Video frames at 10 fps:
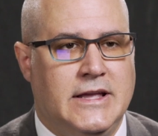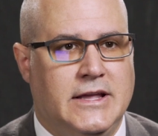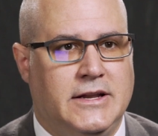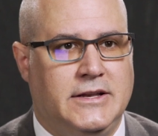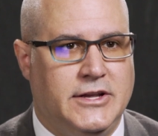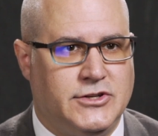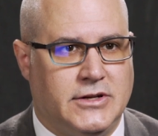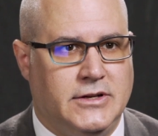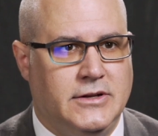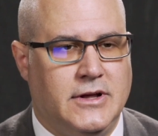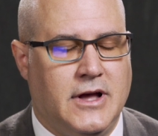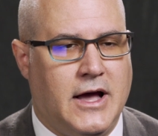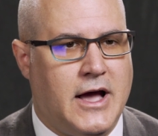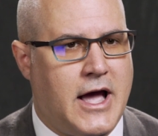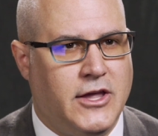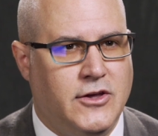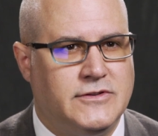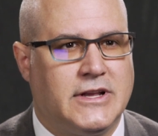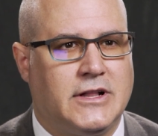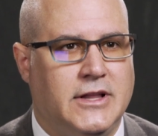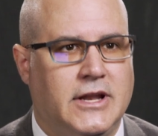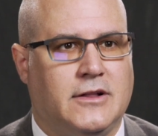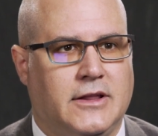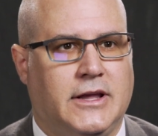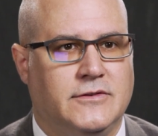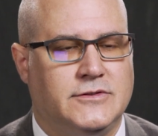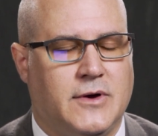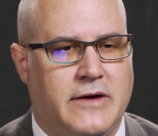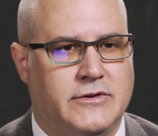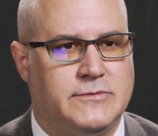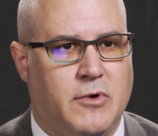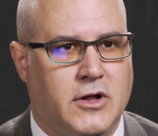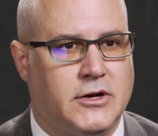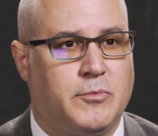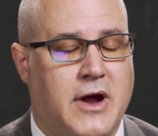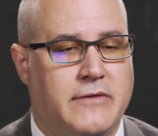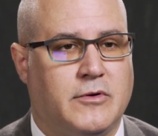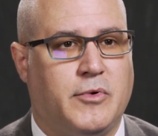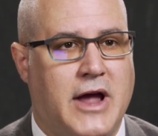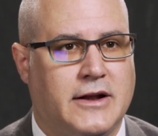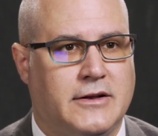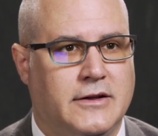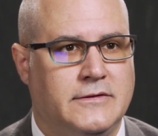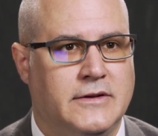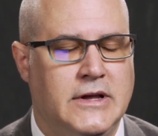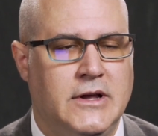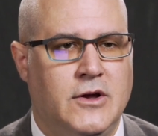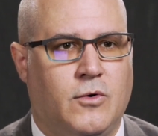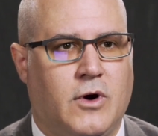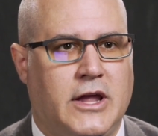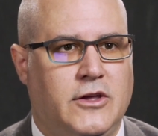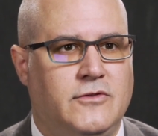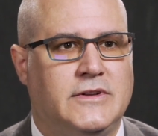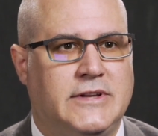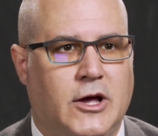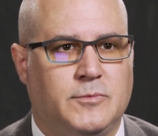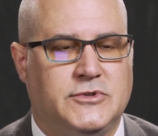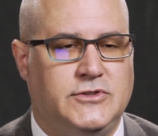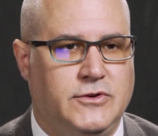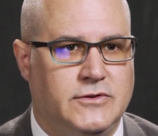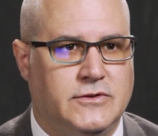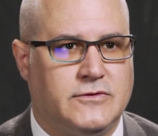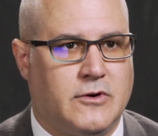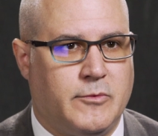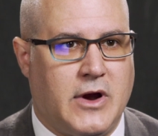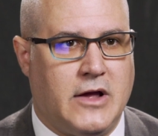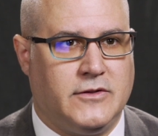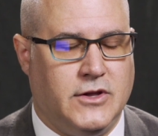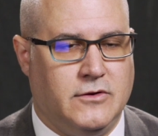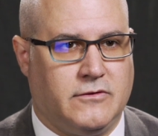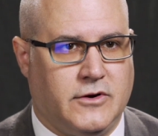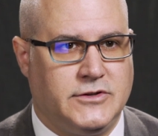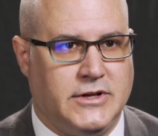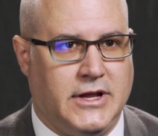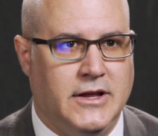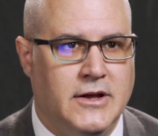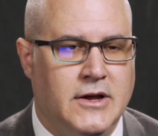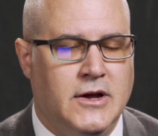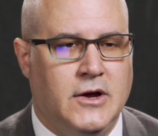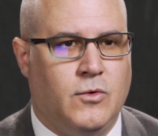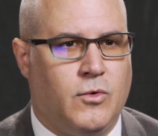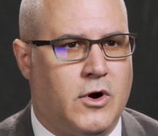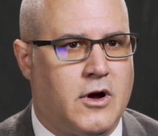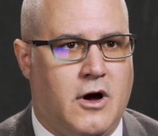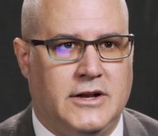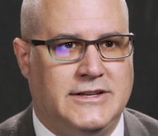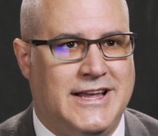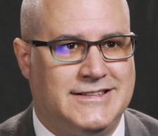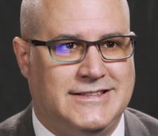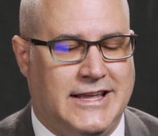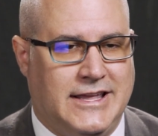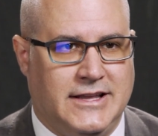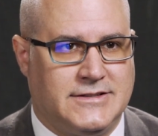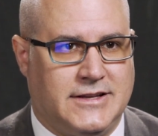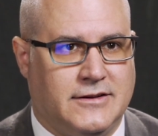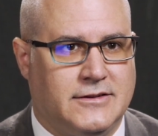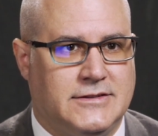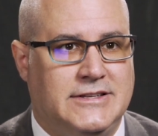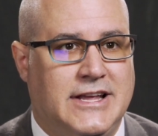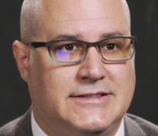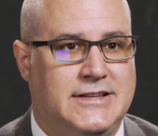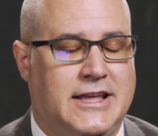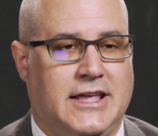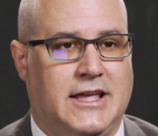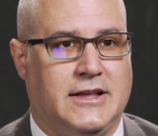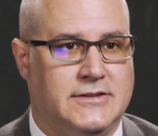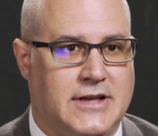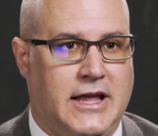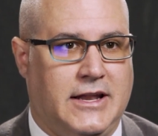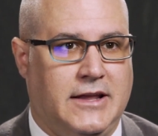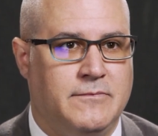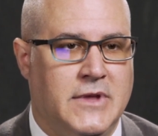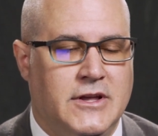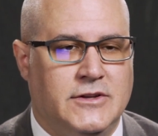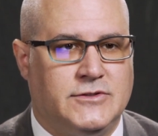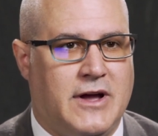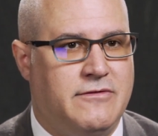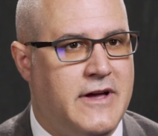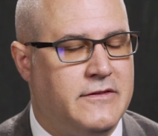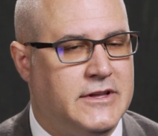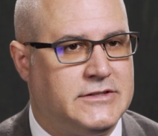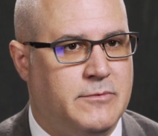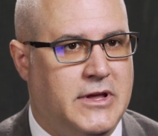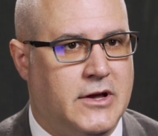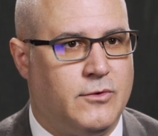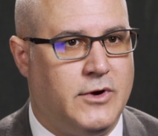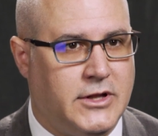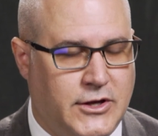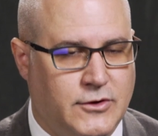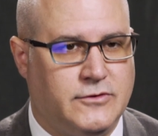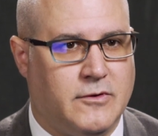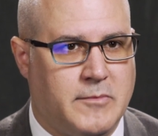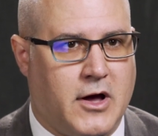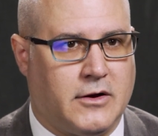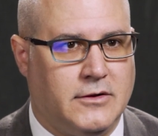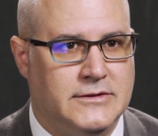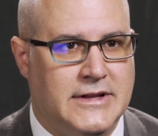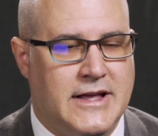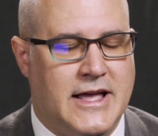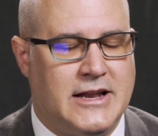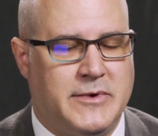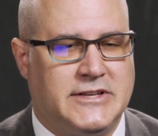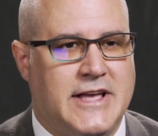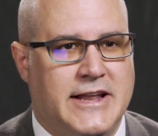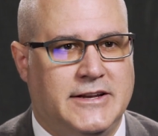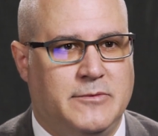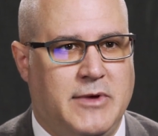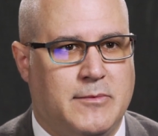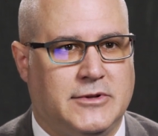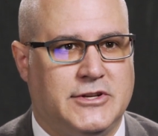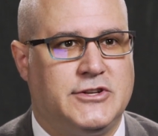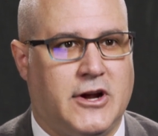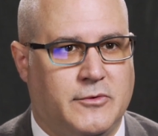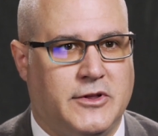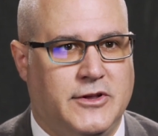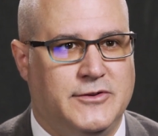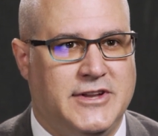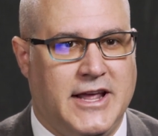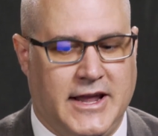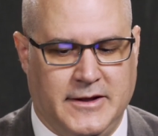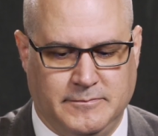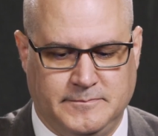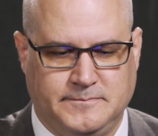In addition, I use it clinically. So I have a small little private practice where I use it to help students from around the university work on test-taking skills and test-taking anxiety. So I found this to be a really useful model, and I'm excited to be able to share it with you today.